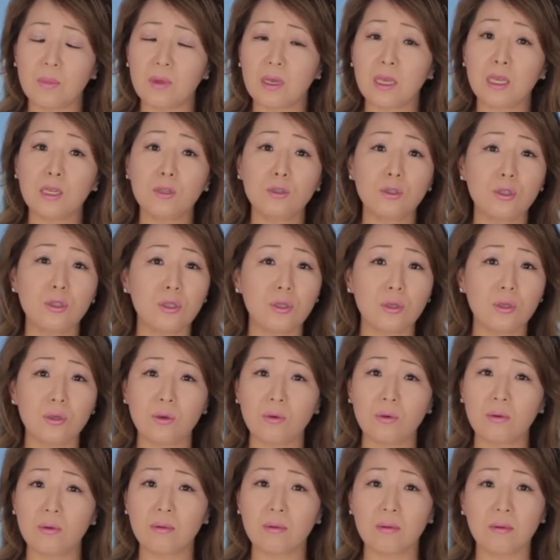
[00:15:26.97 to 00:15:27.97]

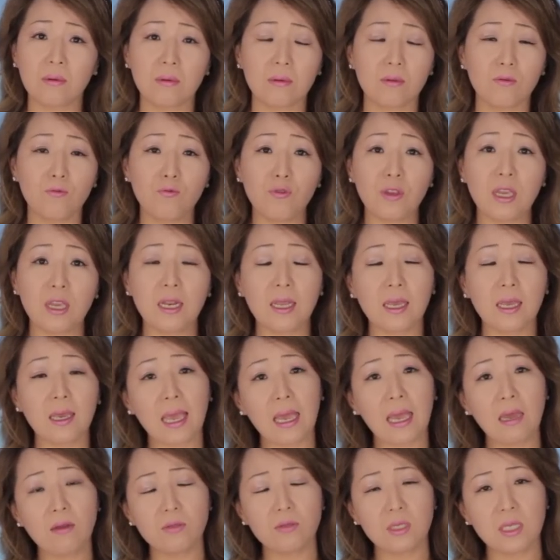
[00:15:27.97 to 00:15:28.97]
into really
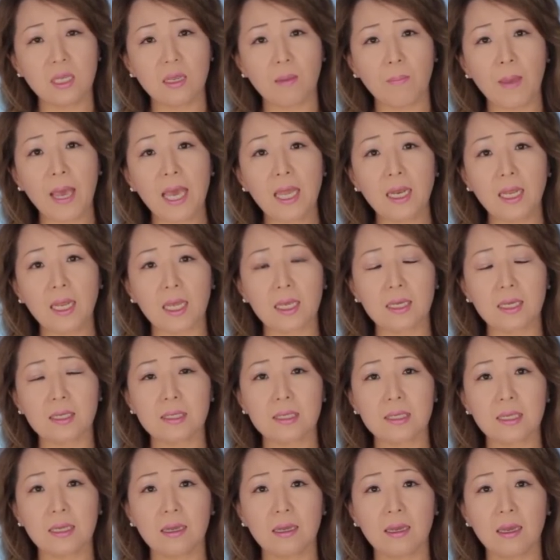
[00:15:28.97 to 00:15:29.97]
counting
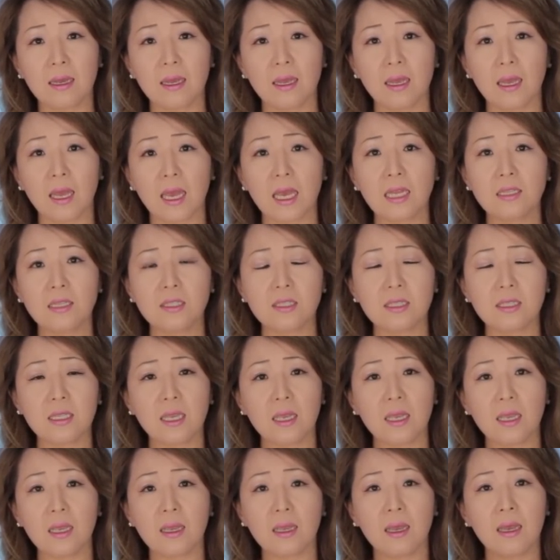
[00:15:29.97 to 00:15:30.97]
pennies and
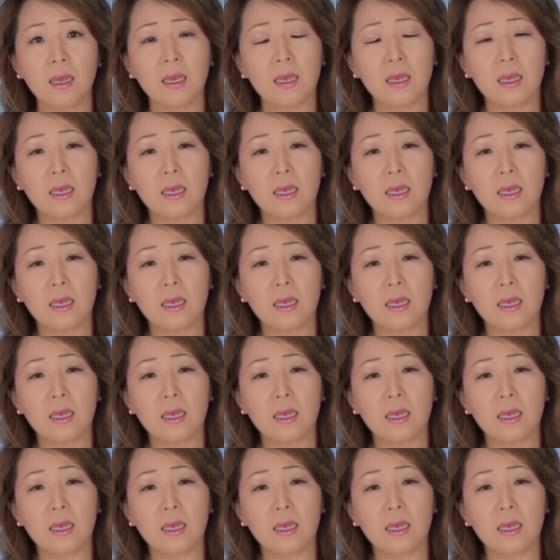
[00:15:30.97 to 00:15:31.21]
seeing,